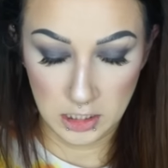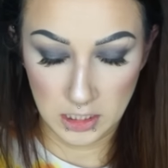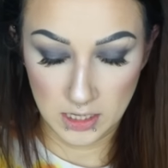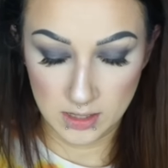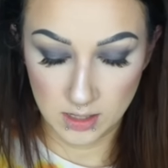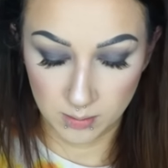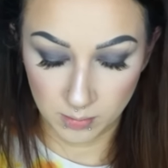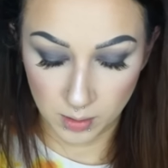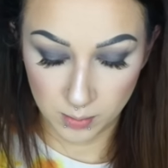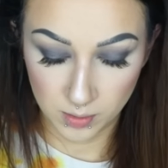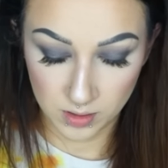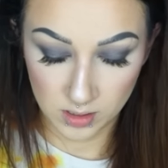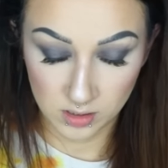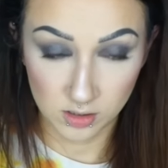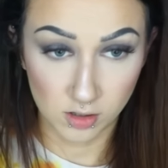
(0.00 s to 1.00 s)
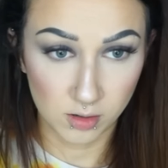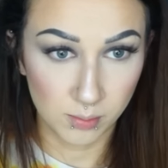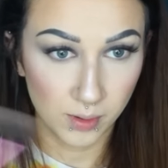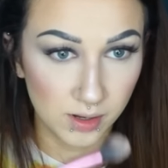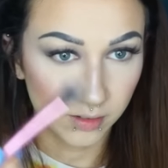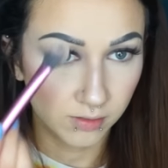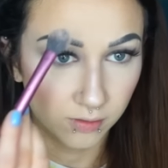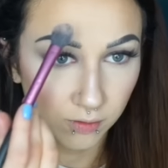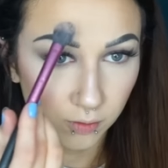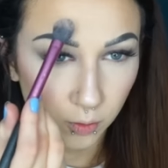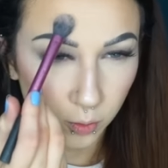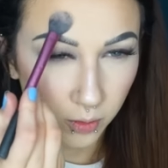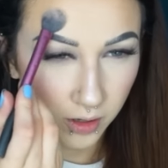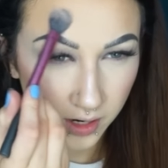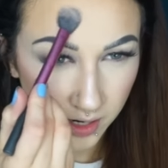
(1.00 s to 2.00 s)
And then I'm gonna put this on my
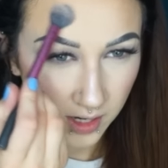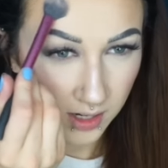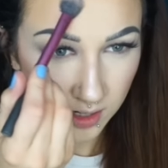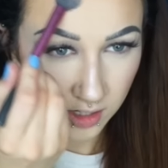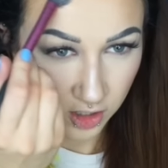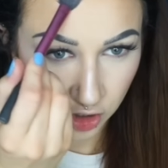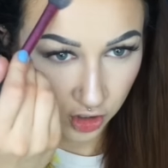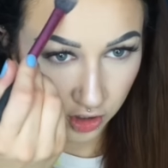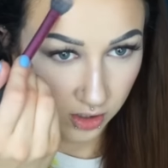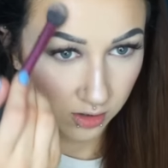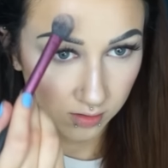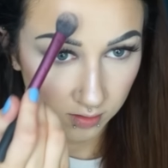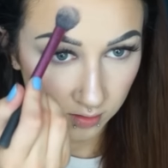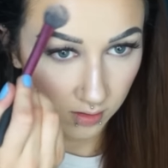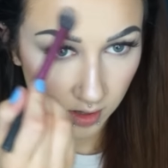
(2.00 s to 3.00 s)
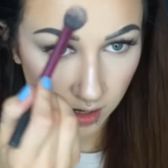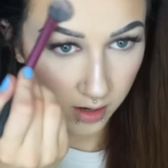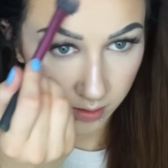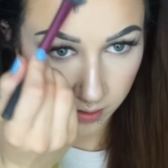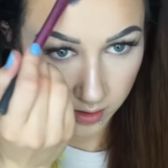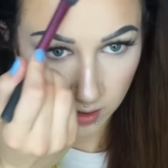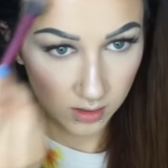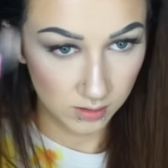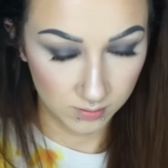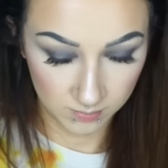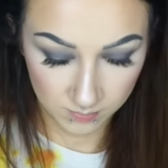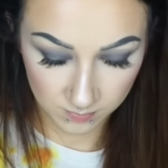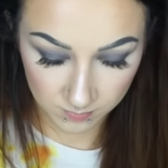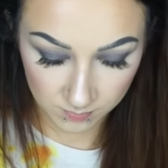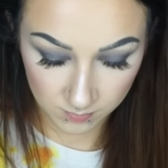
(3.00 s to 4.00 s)
forehead-ish area.
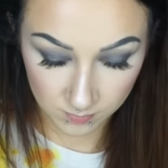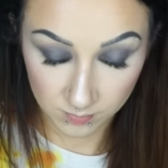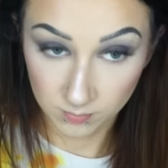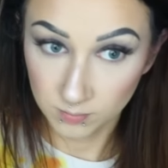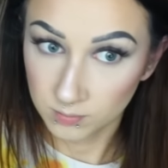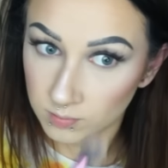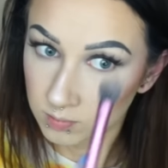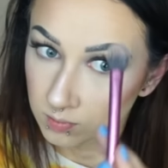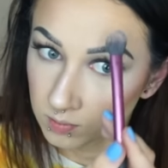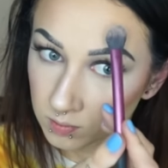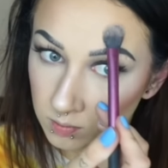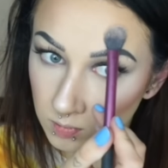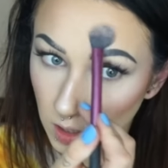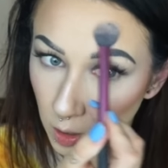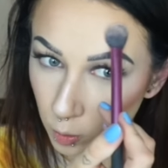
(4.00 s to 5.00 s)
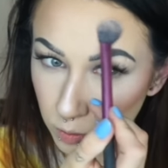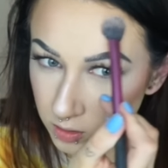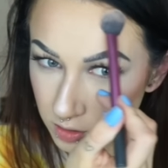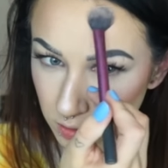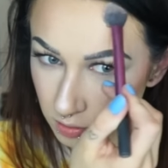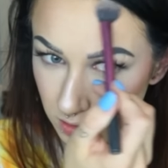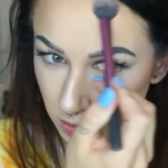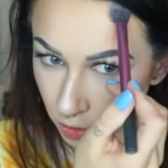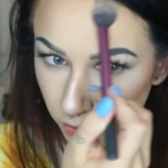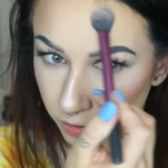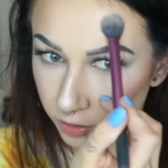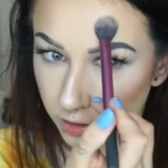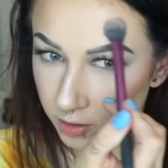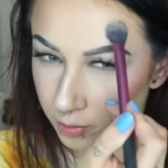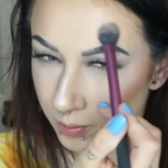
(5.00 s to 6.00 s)
I always use a
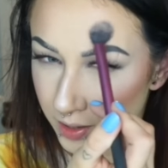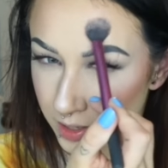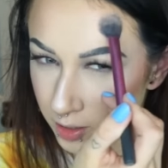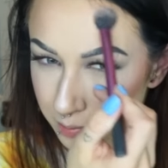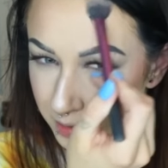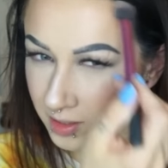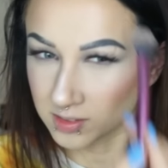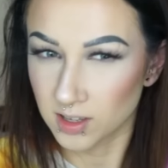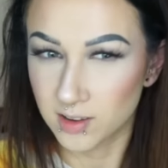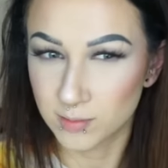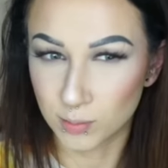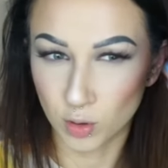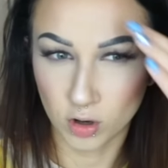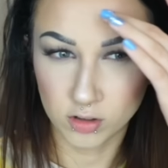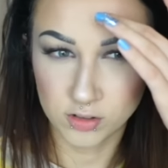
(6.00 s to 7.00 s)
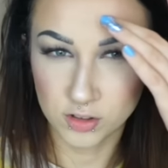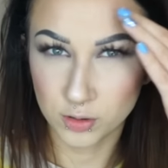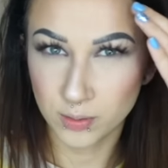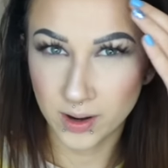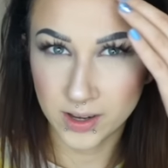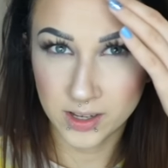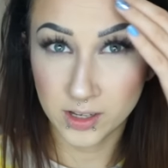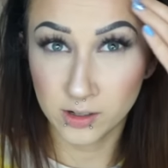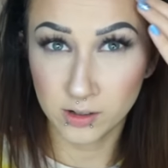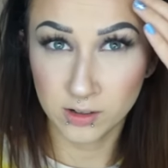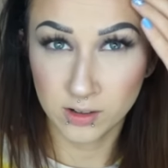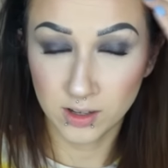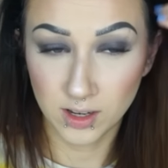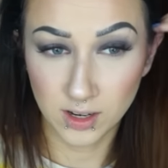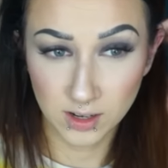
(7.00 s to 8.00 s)
darker color right here because I have bronzer right
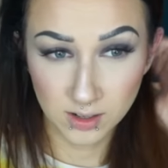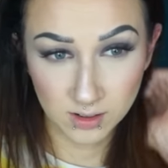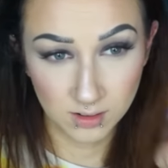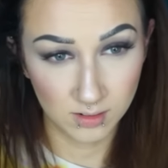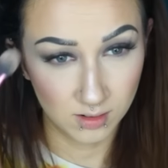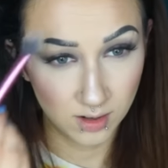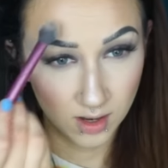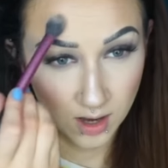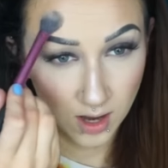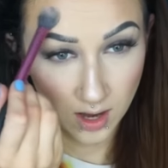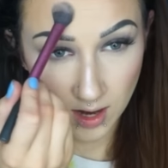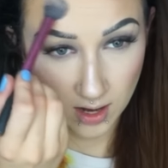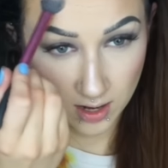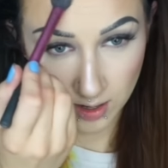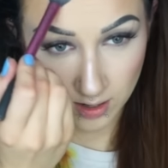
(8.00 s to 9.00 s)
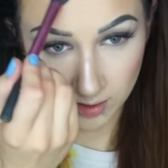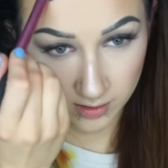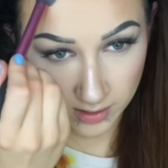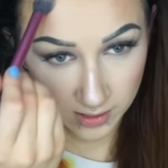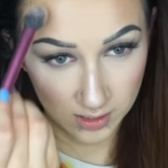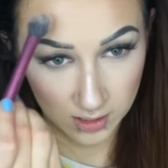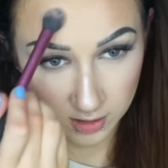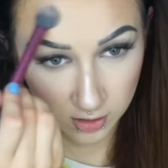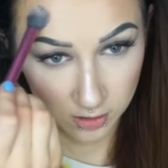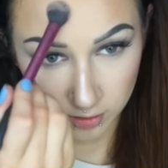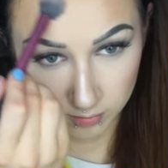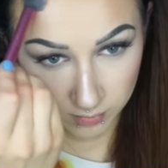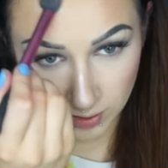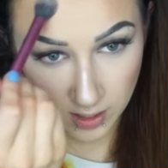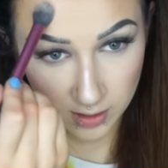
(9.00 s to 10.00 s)
here. And I like it
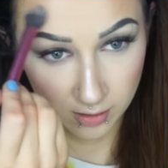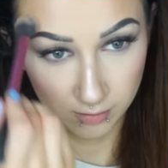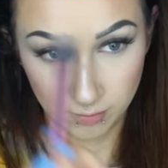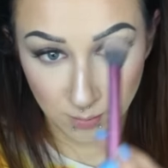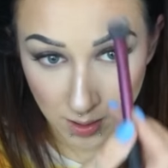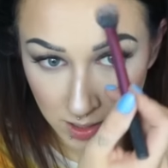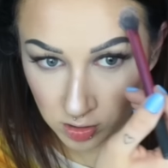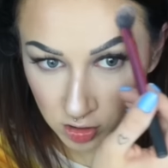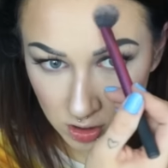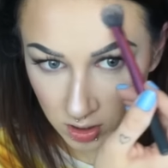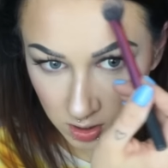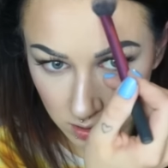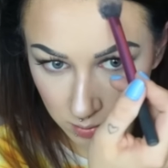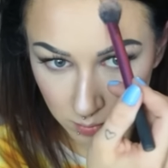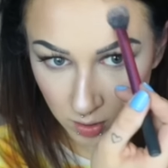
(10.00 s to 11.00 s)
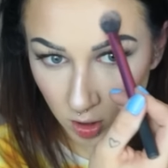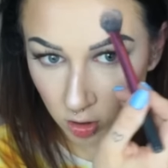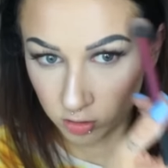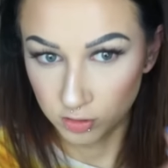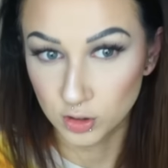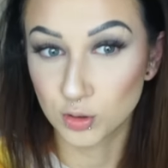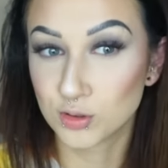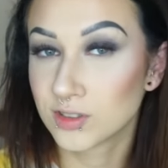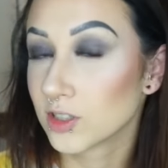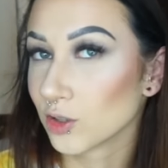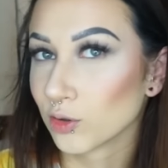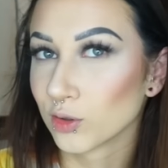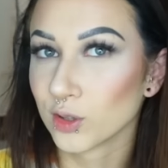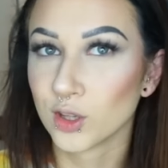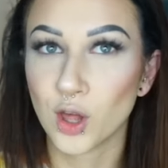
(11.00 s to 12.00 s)
to kind of match it, but also
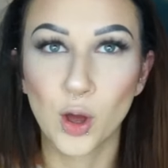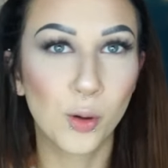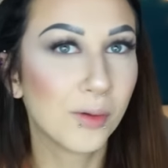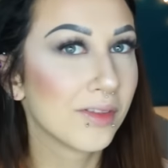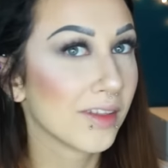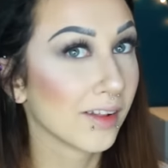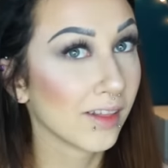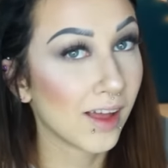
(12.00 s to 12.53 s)
still glow in the